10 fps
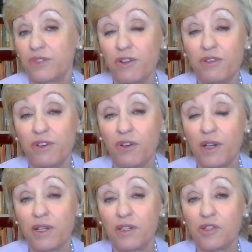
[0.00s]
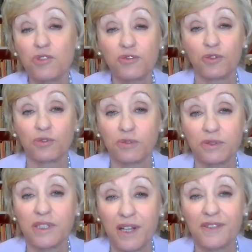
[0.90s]
very useful
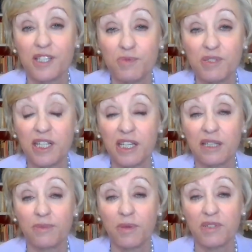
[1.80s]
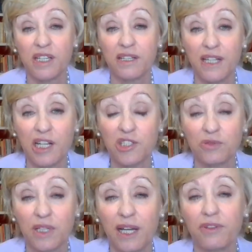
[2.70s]
at this particular moment in
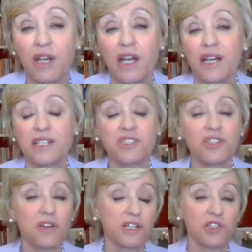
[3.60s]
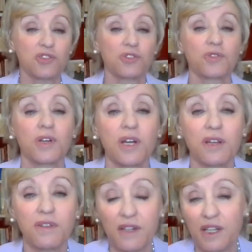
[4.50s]
national life. It's certainly true
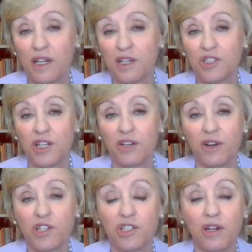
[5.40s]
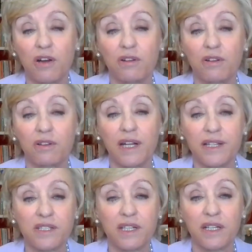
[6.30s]
that the younger generation are
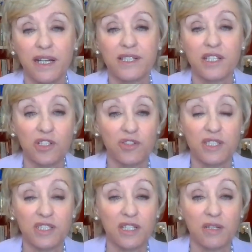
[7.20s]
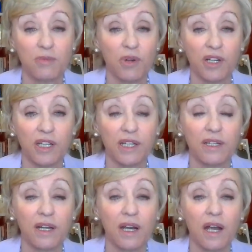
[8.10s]
less and less interested in monarchy.
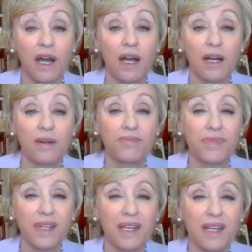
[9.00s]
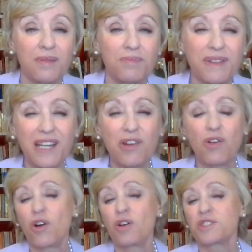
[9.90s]
But they're
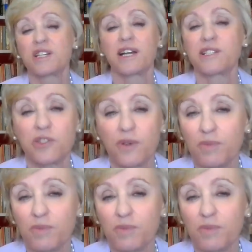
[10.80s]
not hostile